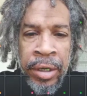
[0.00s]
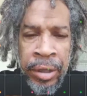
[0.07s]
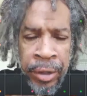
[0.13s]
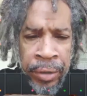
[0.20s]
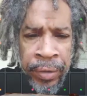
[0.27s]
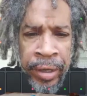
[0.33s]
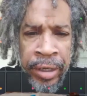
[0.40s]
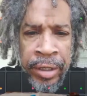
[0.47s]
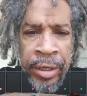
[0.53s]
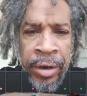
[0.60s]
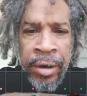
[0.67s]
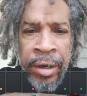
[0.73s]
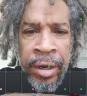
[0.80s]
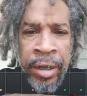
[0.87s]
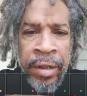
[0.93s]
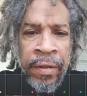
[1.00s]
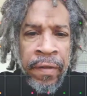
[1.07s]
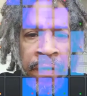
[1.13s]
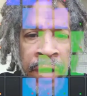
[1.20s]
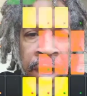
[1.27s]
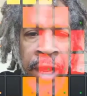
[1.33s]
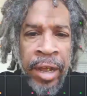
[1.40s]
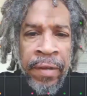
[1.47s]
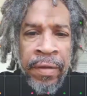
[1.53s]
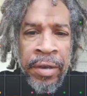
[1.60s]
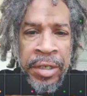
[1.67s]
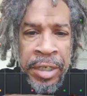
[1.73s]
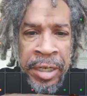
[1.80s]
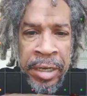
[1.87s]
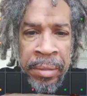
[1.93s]
Do you exert another 5
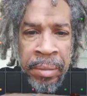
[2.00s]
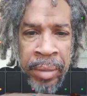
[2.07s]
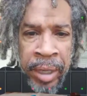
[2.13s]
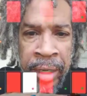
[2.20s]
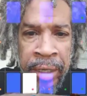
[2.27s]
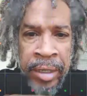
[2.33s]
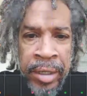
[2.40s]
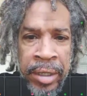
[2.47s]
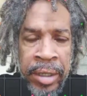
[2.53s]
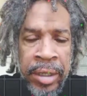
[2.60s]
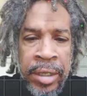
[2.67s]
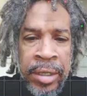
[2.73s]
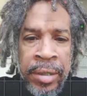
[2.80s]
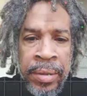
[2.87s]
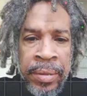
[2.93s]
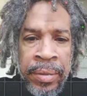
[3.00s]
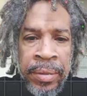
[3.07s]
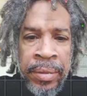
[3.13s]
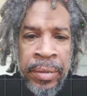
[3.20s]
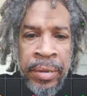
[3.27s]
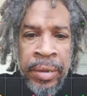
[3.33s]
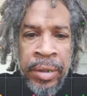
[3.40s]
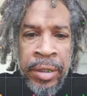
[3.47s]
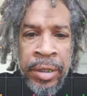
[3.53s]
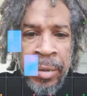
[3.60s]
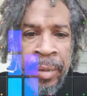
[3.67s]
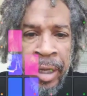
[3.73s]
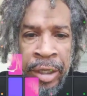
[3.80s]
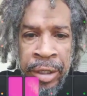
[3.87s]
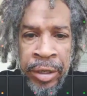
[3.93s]
or 10 minutes
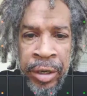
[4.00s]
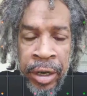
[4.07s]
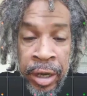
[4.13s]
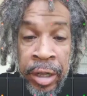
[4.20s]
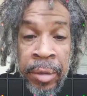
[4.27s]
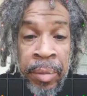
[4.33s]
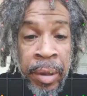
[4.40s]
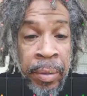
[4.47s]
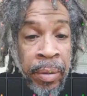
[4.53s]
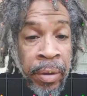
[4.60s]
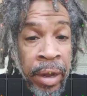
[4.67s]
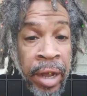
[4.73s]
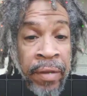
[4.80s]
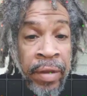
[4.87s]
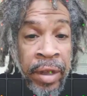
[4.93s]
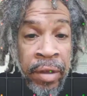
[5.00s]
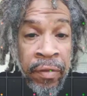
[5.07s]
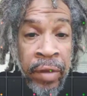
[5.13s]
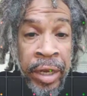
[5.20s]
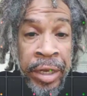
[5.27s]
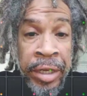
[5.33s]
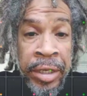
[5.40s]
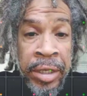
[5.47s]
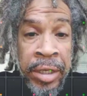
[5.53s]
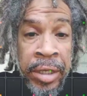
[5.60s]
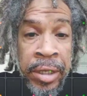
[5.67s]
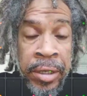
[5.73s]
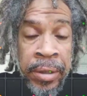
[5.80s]
to make sure other people have a convenience?